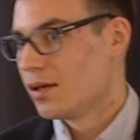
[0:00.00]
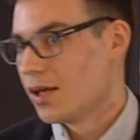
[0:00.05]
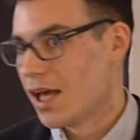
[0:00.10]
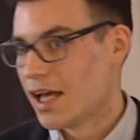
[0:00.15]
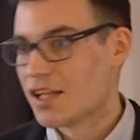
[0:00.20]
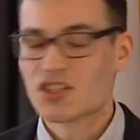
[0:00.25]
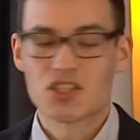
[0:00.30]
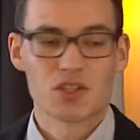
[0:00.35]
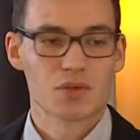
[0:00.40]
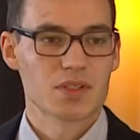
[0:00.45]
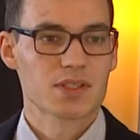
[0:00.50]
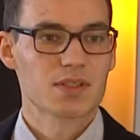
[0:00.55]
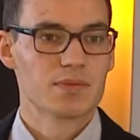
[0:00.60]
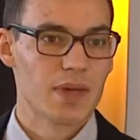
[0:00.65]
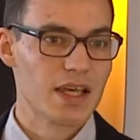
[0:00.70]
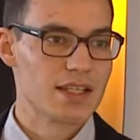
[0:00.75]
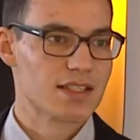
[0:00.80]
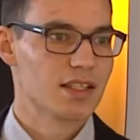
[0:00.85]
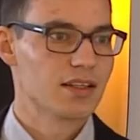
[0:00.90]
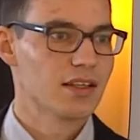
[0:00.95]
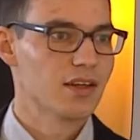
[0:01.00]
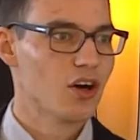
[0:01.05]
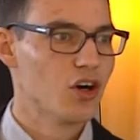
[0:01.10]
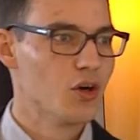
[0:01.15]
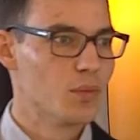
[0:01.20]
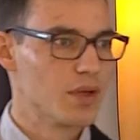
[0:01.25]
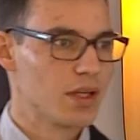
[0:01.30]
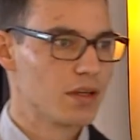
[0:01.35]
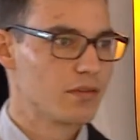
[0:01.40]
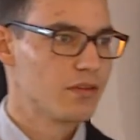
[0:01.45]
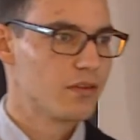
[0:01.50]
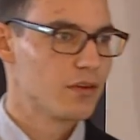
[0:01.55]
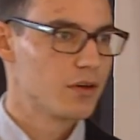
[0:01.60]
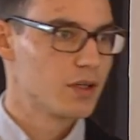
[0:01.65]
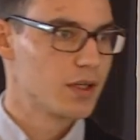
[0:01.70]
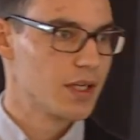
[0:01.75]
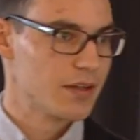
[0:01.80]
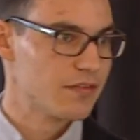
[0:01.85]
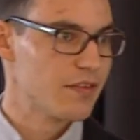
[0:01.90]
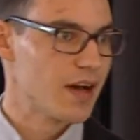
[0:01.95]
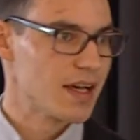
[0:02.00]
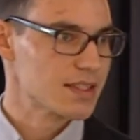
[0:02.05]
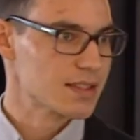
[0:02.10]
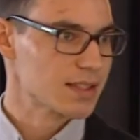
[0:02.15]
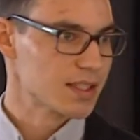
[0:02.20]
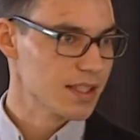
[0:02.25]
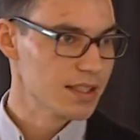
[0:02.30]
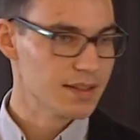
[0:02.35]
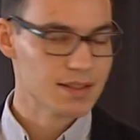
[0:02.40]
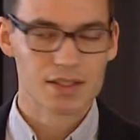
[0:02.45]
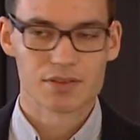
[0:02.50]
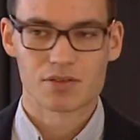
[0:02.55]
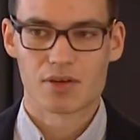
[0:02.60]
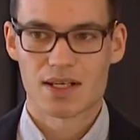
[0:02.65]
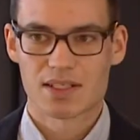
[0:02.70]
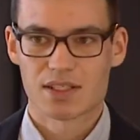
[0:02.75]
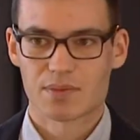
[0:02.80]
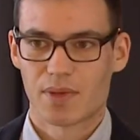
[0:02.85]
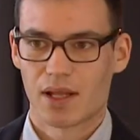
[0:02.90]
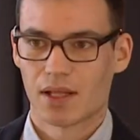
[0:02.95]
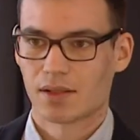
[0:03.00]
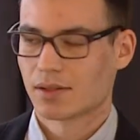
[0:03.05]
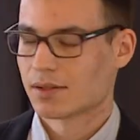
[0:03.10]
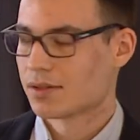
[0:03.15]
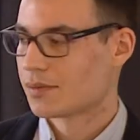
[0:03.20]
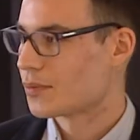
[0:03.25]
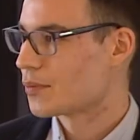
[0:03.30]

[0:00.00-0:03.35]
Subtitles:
And she was basically hoping for a fast kidney transplant.